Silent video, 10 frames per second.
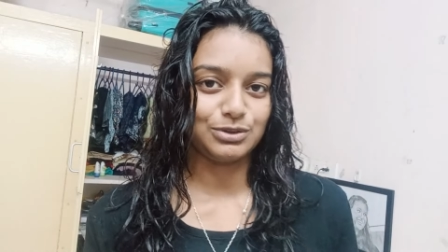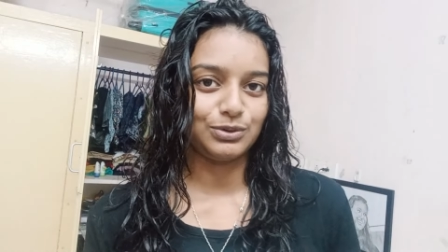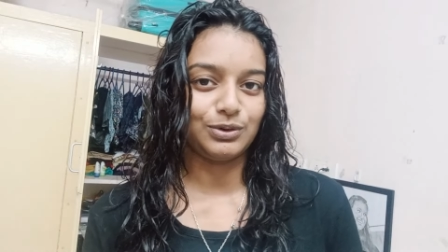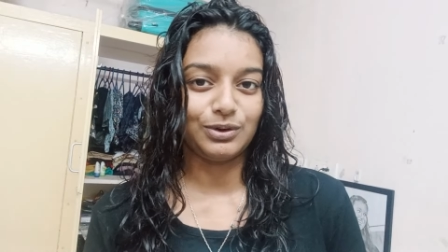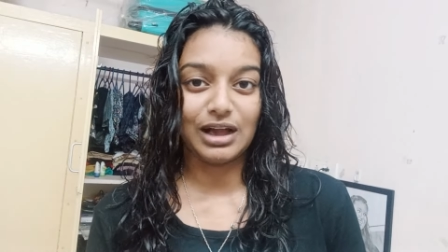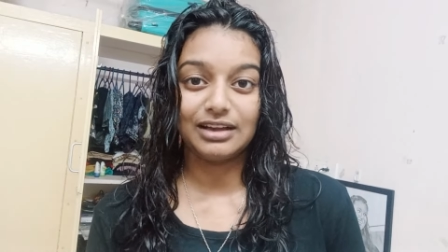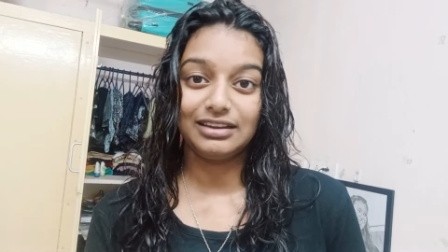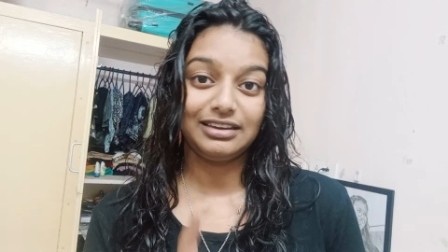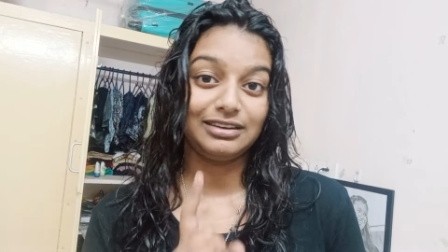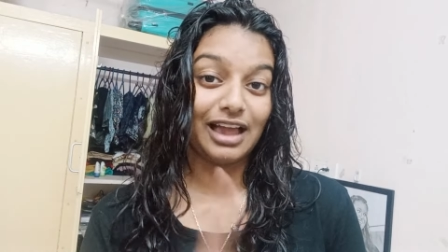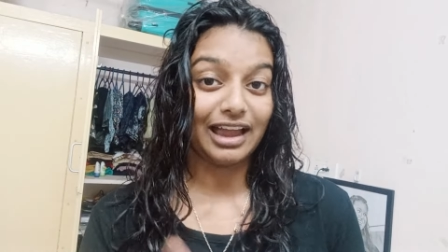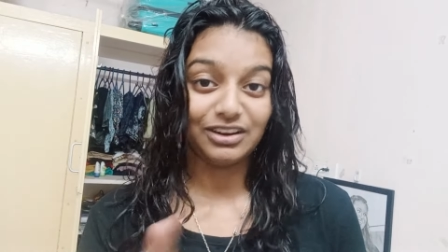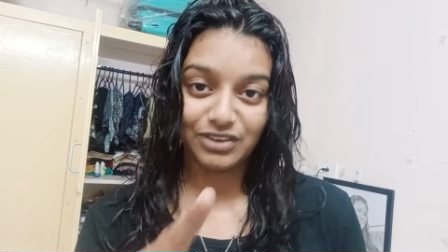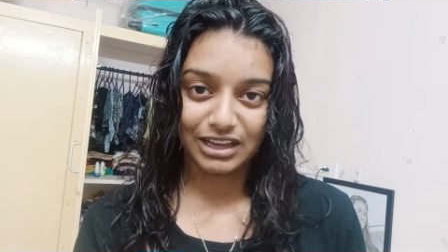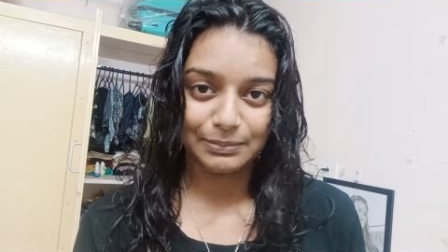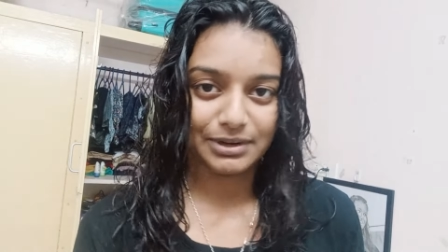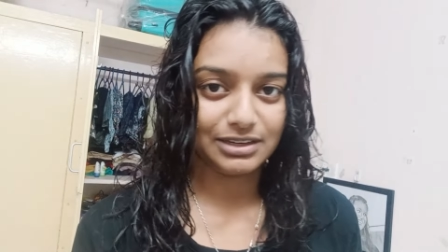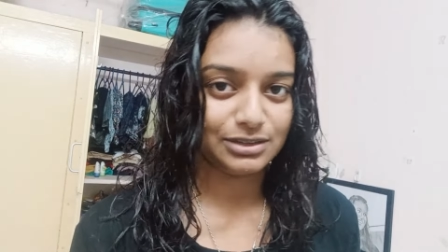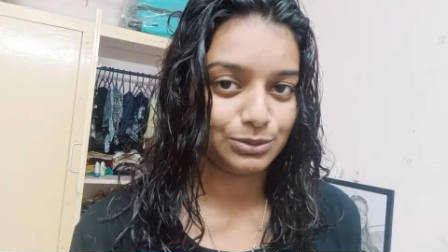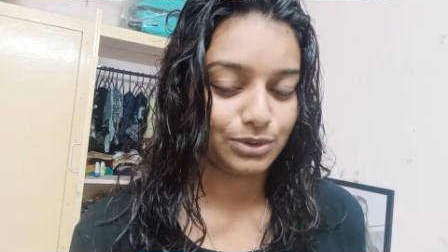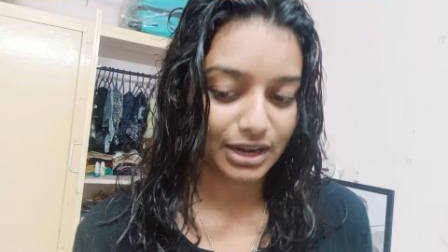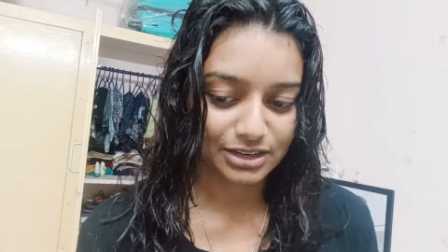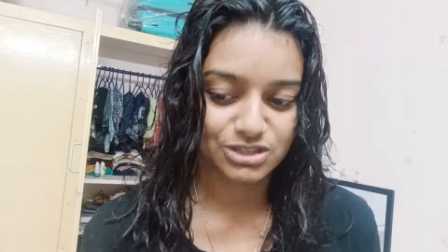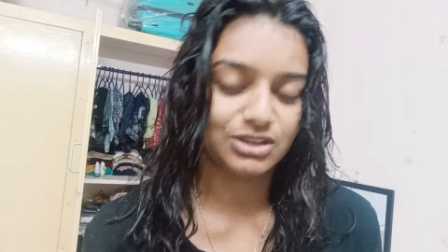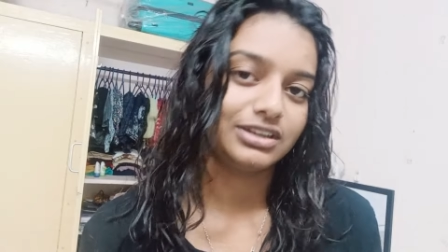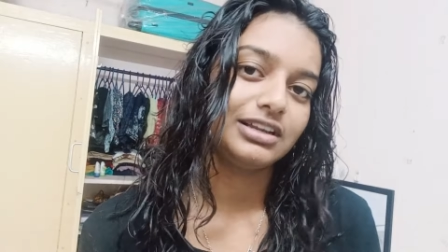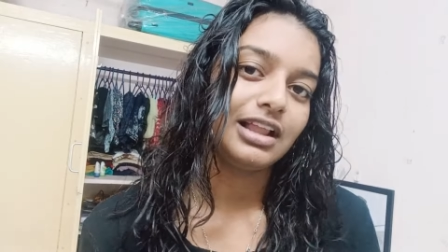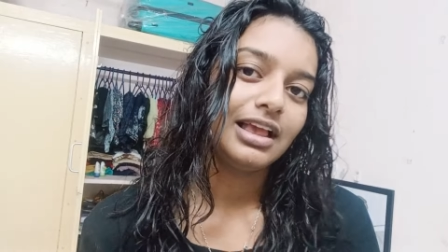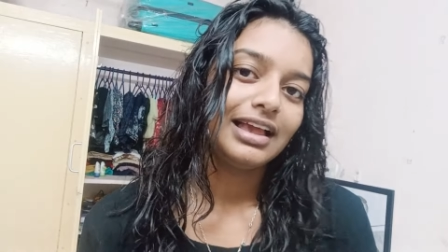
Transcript: So I highly recommend to write journal.